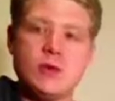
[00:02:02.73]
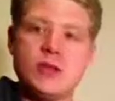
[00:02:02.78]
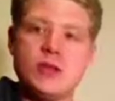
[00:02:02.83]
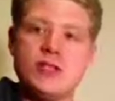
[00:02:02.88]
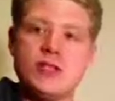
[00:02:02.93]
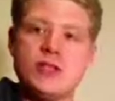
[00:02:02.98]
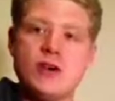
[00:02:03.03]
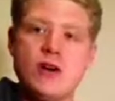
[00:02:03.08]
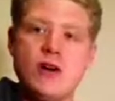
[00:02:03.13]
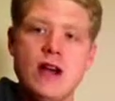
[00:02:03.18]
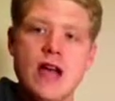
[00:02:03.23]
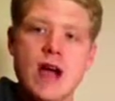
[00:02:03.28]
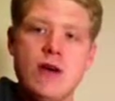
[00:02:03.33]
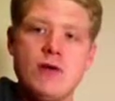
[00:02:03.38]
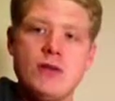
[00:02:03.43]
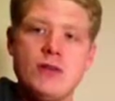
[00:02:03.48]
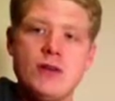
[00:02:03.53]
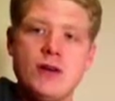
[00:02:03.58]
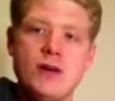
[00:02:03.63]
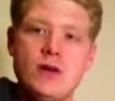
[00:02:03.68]
we're going to start
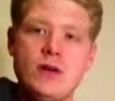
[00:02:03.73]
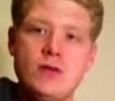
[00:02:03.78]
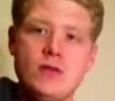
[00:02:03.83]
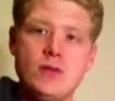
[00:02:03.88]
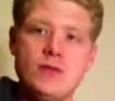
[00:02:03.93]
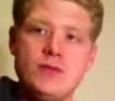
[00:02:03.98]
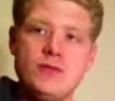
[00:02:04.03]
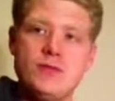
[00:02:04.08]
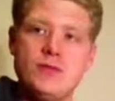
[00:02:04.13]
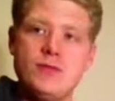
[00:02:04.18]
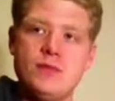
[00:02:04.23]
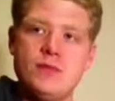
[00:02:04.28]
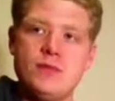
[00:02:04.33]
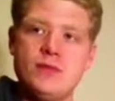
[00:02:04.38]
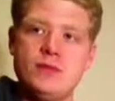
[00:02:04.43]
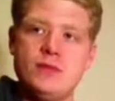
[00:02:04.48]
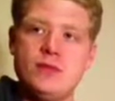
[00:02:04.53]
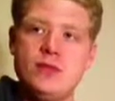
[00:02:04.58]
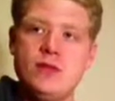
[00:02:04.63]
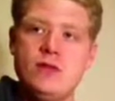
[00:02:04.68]
out with
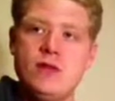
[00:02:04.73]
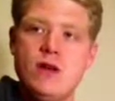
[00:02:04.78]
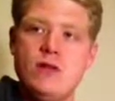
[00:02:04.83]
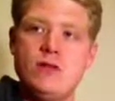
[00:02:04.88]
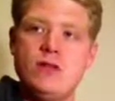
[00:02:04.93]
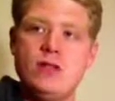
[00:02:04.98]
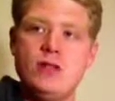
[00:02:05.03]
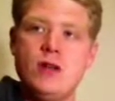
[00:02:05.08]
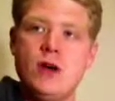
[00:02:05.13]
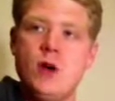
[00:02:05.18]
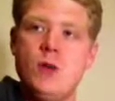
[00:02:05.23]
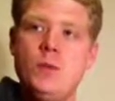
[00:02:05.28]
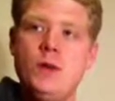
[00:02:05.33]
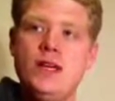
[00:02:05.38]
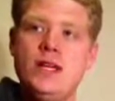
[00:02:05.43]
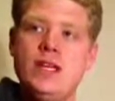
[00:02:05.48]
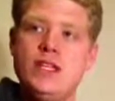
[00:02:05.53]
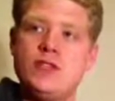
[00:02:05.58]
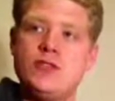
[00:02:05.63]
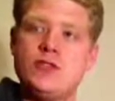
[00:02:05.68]
2 notes on the
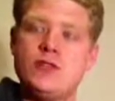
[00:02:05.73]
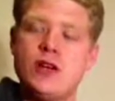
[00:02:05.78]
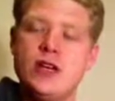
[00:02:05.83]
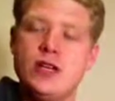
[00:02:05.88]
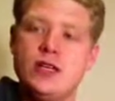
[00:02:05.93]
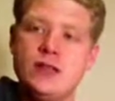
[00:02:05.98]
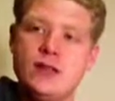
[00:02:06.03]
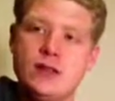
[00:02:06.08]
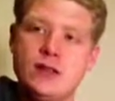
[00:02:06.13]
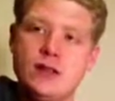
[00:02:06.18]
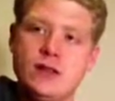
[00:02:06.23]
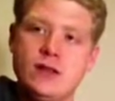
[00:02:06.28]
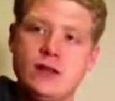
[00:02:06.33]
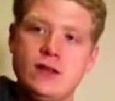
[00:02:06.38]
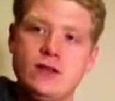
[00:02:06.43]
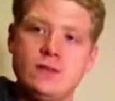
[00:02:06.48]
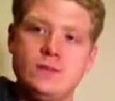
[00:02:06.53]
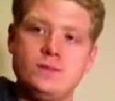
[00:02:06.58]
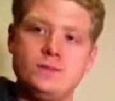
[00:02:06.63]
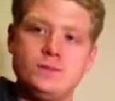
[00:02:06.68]
open E string,
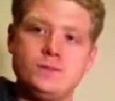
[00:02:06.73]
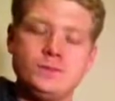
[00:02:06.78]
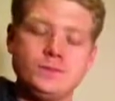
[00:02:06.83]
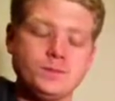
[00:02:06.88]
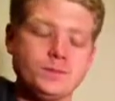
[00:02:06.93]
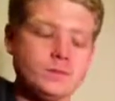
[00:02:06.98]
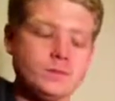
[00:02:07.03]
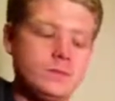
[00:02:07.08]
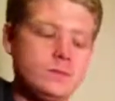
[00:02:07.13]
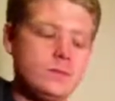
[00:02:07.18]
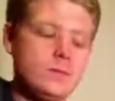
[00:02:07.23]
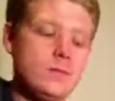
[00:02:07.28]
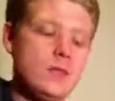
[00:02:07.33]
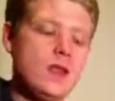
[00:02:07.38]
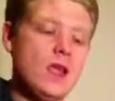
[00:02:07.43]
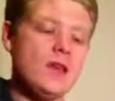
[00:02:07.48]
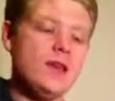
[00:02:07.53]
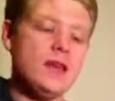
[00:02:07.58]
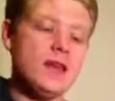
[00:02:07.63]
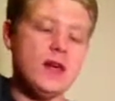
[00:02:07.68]

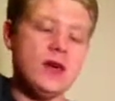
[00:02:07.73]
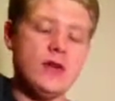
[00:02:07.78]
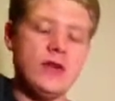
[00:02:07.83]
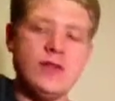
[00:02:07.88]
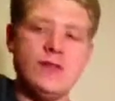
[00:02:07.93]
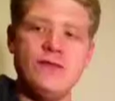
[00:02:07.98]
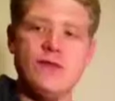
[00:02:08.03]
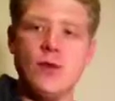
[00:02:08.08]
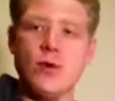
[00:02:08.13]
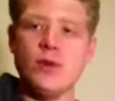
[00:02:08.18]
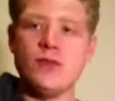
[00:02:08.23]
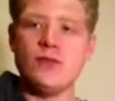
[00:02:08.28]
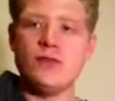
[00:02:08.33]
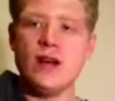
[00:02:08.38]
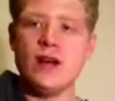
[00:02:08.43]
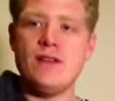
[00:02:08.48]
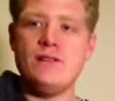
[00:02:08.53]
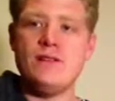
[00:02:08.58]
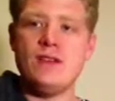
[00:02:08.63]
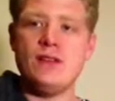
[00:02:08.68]
then go to the 4th
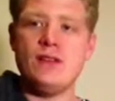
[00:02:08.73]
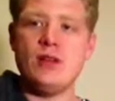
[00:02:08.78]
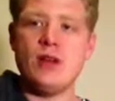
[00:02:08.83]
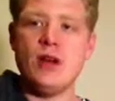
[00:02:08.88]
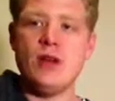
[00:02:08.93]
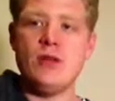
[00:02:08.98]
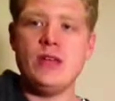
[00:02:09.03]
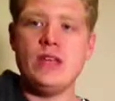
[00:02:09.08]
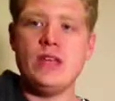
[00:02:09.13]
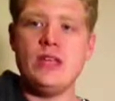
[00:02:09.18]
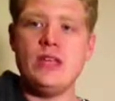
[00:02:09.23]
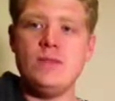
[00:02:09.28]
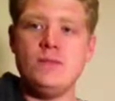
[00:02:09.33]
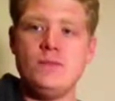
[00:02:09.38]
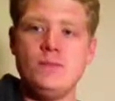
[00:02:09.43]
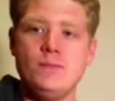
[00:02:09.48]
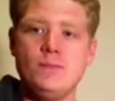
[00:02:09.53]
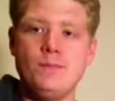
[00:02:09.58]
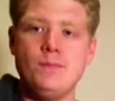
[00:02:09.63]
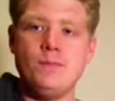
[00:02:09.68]
fret of the low E,
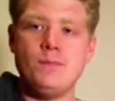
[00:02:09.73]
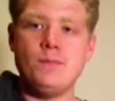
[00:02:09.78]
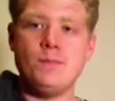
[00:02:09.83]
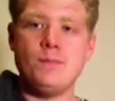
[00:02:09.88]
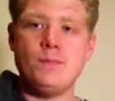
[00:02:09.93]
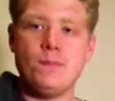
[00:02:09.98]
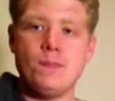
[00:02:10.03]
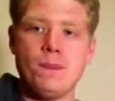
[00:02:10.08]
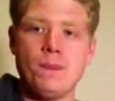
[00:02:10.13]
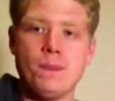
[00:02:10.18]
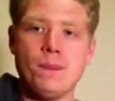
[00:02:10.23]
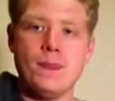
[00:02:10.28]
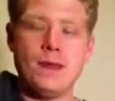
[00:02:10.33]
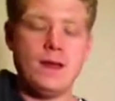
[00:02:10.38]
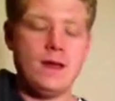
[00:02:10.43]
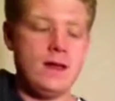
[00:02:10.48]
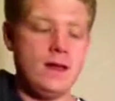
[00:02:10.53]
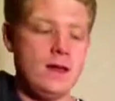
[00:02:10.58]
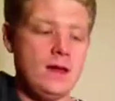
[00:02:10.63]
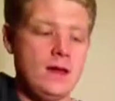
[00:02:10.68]

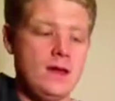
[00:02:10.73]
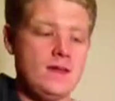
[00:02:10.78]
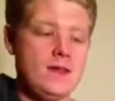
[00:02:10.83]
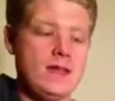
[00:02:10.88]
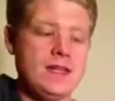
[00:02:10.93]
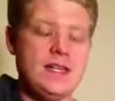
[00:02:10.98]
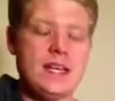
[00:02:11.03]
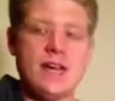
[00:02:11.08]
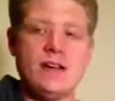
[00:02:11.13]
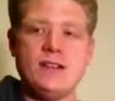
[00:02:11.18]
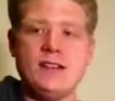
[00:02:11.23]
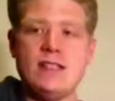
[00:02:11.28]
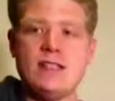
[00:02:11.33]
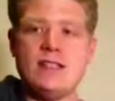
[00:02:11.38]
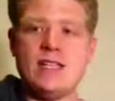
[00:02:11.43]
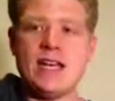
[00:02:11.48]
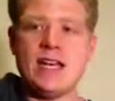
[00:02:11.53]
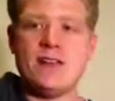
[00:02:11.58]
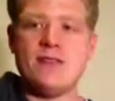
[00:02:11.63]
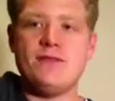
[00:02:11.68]
then down to the
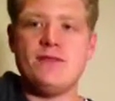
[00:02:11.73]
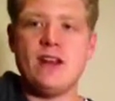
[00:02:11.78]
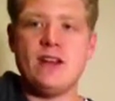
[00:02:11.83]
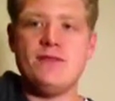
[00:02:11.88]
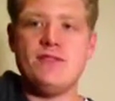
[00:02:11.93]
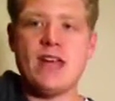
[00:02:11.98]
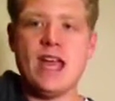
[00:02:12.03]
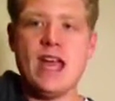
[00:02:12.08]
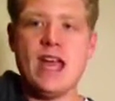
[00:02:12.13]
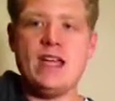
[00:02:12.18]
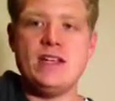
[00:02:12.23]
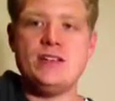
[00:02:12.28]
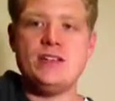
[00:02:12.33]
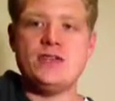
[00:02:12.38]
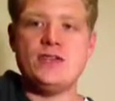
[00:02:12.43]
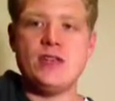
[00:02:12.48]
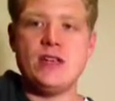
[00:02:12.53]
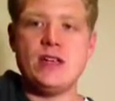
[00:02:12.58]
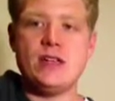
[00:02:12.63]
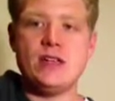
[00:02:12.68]
2nd fret of the A
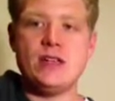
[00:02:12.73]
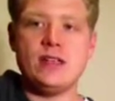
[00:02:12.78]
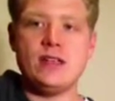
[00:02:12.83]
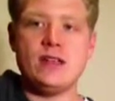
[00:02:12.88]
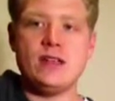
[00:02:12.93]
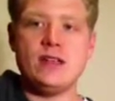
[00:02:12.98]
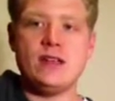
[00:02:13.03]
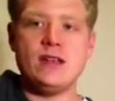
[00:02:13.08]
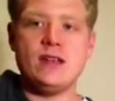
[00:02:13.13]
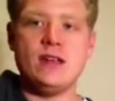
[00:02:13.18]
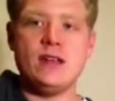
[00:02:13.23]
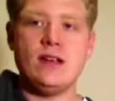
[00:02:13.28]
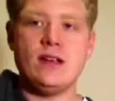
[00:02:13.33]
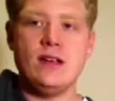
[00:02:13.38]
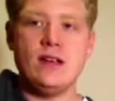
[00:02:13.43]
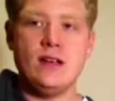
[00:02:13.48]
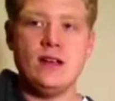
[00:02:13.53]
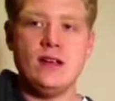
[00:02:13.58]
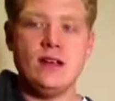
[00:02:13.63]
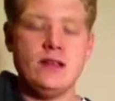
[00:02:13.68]
string,
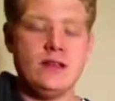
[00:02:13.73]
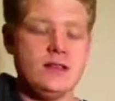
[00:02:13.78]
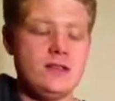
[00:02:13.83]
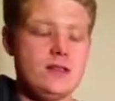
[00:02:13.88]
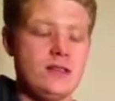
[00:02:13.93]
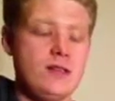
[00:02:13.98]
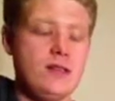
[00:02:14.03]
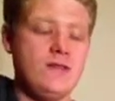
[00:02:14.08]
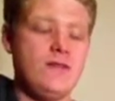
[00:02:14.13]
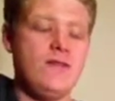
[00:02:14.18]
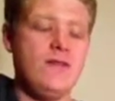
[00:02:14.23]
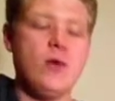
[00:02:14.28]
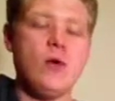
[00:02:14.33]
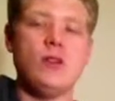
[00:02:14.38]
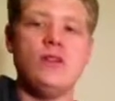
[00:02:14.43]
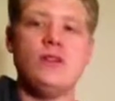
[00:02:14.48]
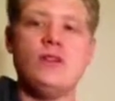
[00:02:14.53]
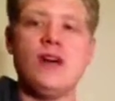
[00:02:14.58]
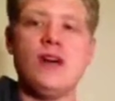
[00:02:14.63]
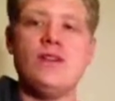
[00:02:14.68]
to the
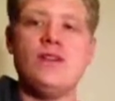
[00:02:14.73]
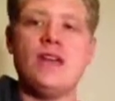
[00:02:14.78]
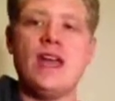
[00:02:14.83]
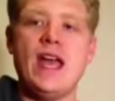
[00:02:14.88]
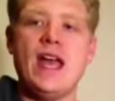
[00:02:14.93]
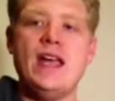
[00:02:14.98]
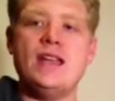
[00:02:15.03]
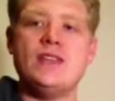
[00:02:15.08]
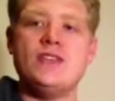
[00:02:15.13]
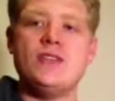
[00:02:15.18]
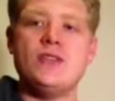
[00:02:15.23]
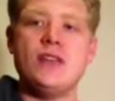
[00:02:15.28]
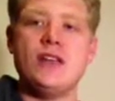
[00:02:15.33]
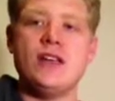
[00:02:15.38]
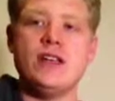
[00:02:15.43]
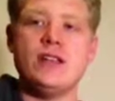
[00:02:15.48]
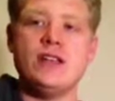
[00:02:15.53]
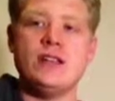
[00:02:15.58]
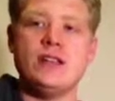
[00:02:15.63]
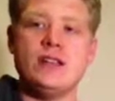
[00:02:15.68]
4th fret of the A
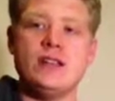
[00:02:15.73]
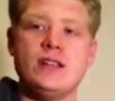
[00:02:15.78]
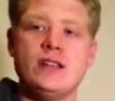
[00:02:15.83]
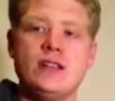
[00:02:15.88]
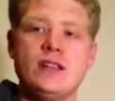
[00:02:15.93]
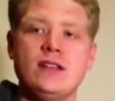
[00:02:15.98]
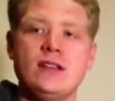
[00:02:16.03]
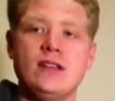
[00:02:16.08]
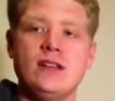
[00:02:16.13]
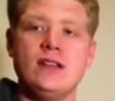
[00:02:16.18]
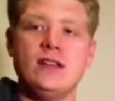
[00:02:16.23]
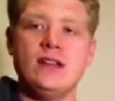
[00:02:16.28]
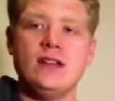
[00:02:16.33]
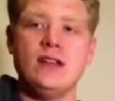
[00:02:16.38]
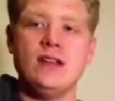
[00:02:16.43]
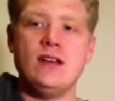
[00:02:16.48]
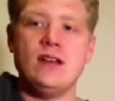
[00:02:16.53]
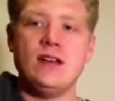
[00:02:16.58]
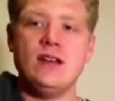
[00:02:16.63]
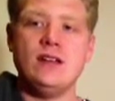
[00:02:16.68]
string,
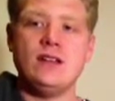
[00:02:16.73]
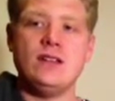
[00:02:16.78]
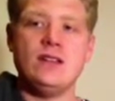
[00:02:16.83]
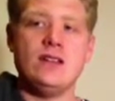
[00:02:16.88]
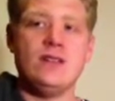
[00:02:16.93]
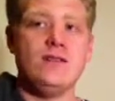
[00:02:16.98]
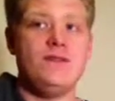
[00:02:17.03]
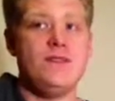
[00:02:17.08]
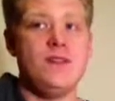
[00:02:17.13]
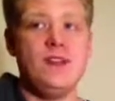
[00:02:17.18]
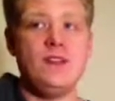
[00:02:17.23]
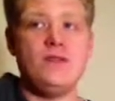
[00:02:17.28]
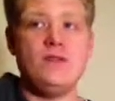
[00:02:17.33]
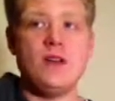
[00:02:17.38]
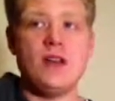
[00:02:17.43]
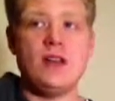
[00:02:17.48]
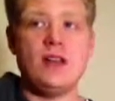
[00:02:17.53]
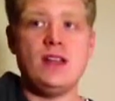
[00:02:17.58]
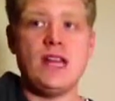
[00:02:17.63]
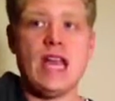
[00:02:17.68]
to the 5th
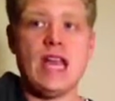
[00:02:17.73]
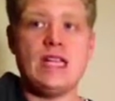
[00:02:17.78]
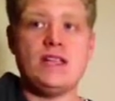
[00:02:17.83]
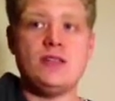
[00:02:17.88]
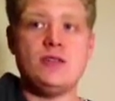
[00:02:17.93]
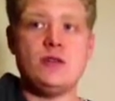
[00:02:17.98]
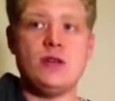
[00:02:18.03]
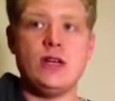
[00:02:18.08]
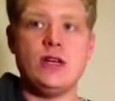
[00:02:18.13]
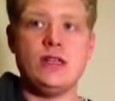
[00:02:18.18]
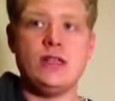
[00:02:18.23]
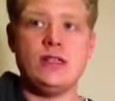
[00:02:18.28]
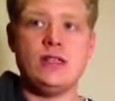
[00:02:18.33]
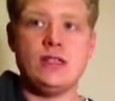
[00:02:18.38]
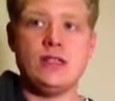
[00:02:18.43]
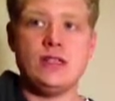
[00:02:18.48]
fret of the A string,